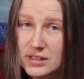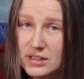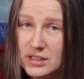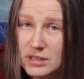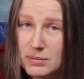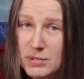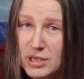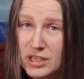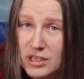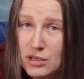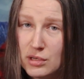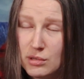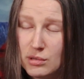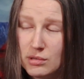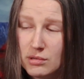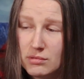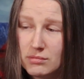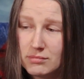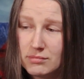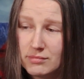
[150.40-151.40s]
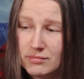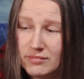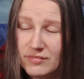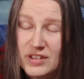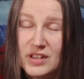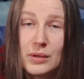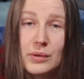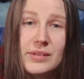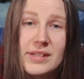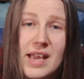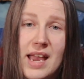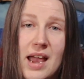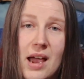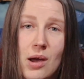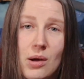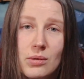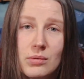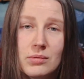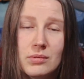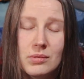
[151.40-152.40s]
to make you feel
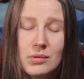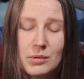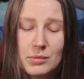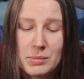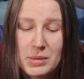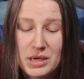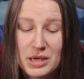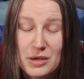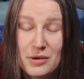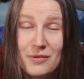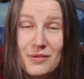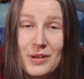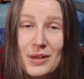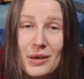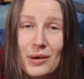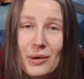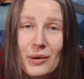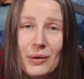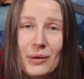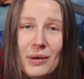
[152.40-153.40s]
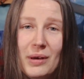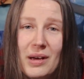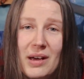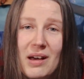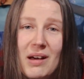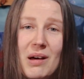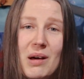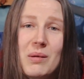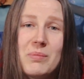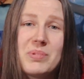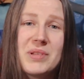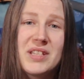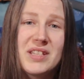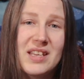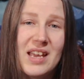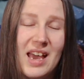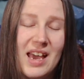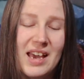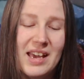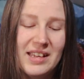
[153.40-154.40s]
down or make you feel
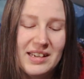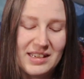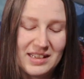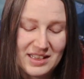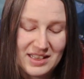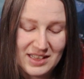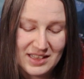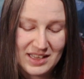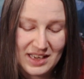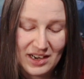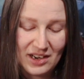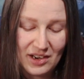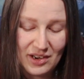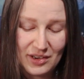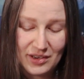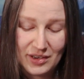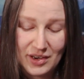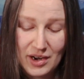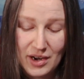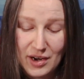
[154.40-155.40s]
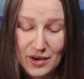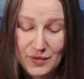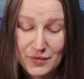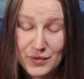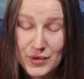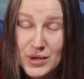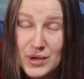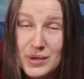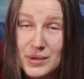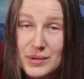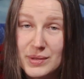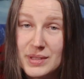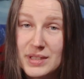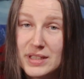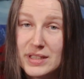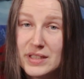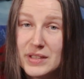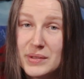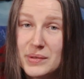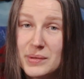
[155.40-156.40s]
upset. It's there for you
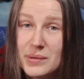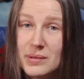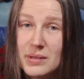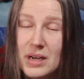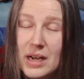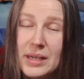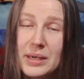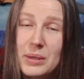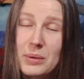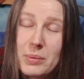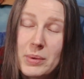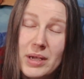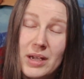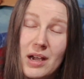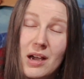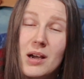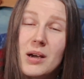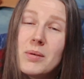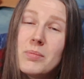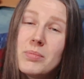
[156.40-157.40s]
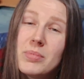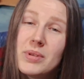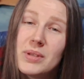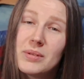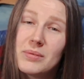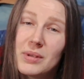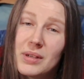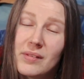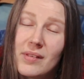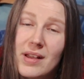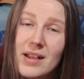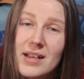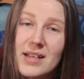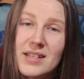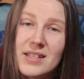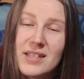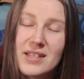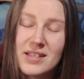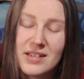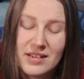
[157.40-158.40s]
to kind of wake up and
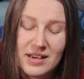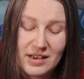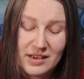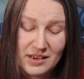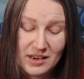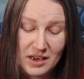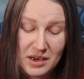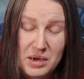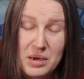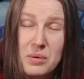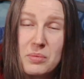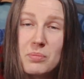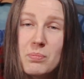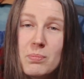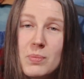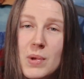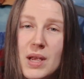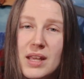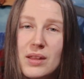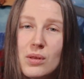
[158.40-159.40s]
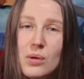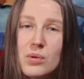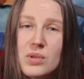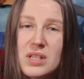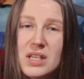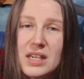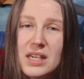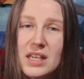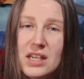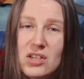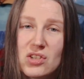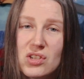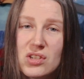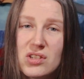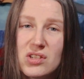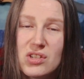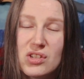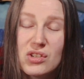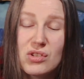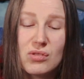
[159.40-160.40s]
realize and make those
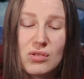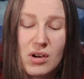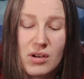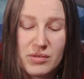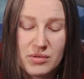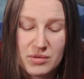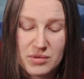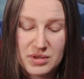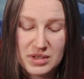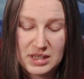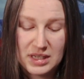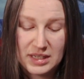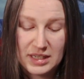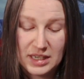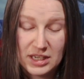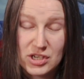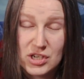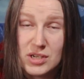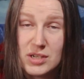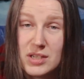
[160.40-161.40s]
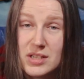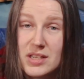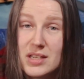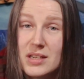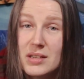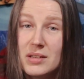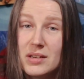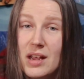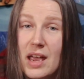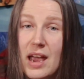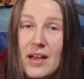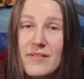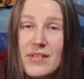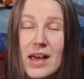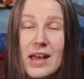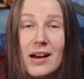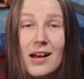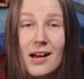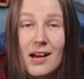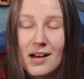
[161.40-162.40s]
connections, to draw those connections and have
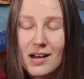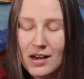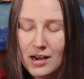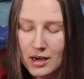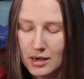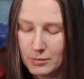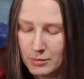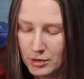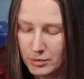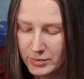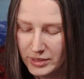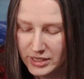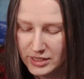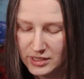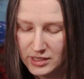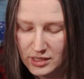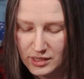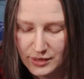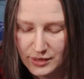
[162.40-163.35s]
that aha moment.